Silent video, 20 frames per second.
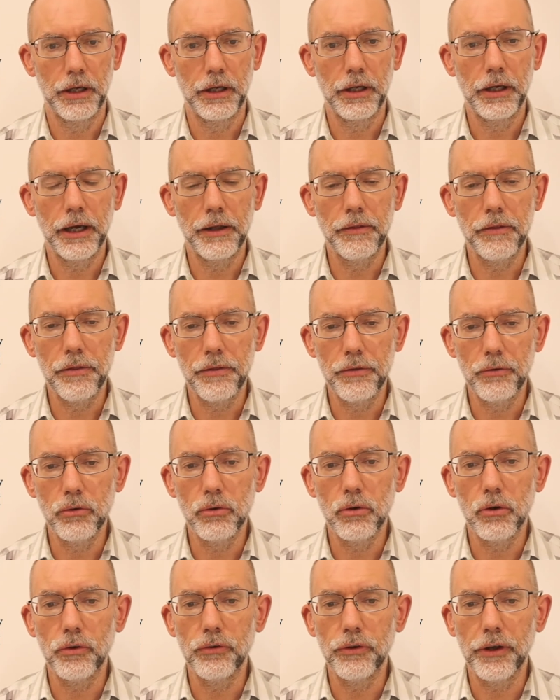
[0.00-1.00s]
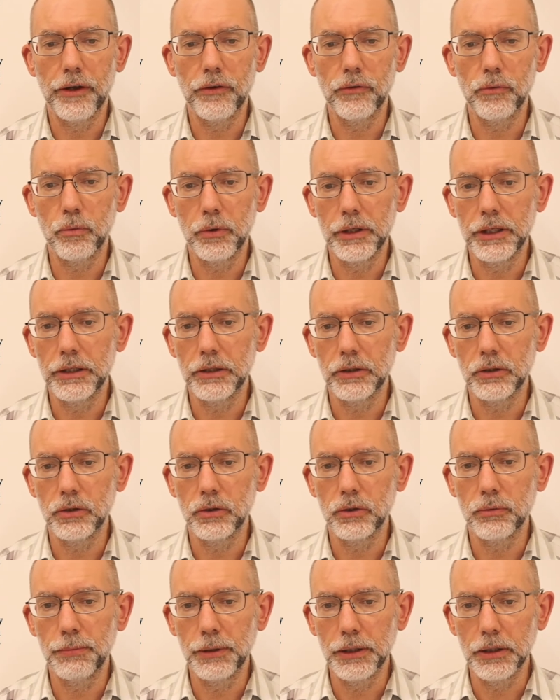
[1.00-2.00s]
And thought and will
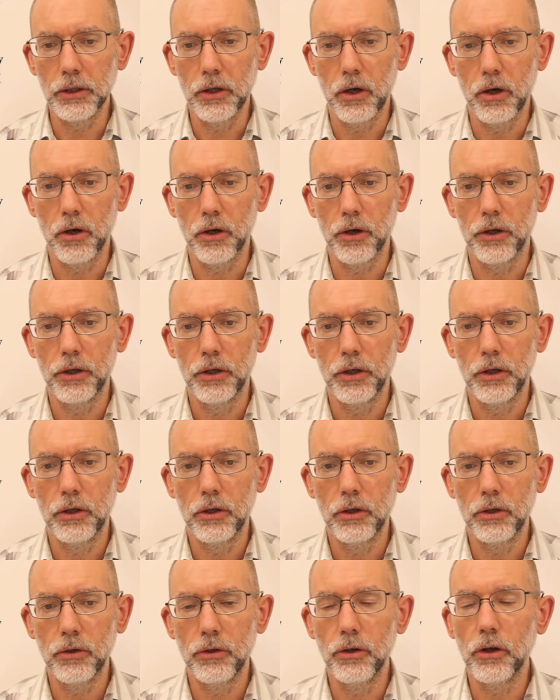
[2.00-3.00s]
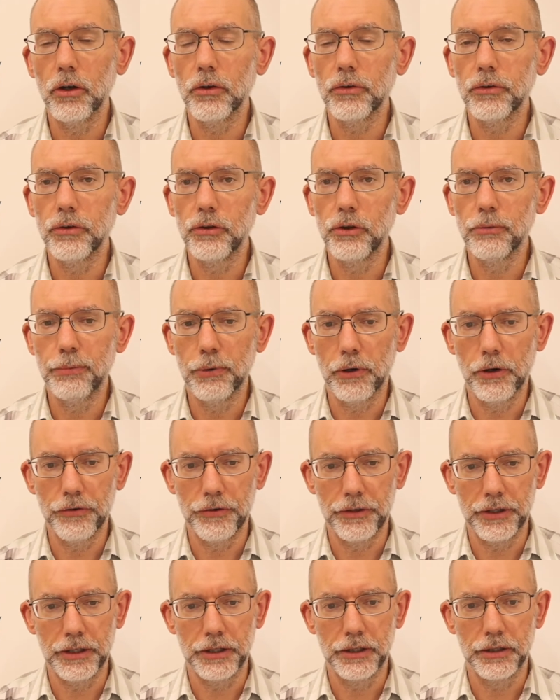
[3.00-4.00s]
belong not to the
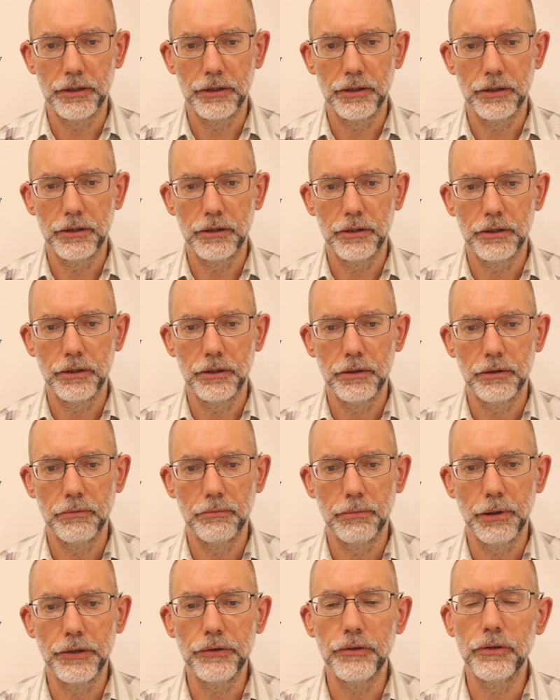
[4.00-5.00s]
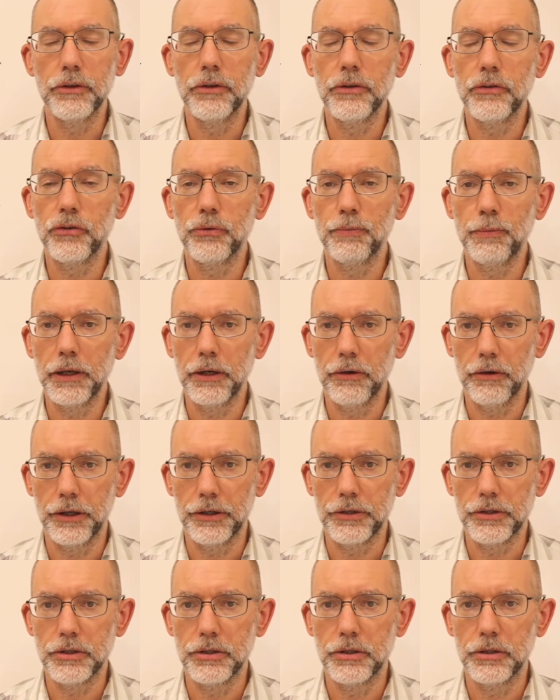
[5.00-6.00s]
body, but to the
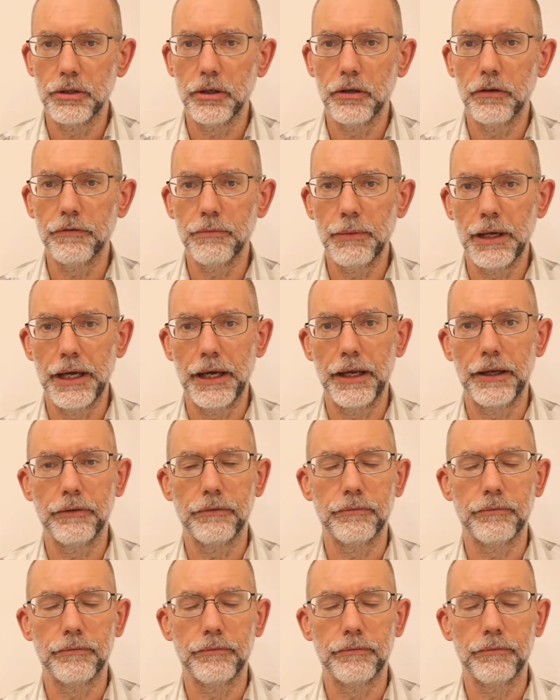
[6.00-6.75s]
spirit of man.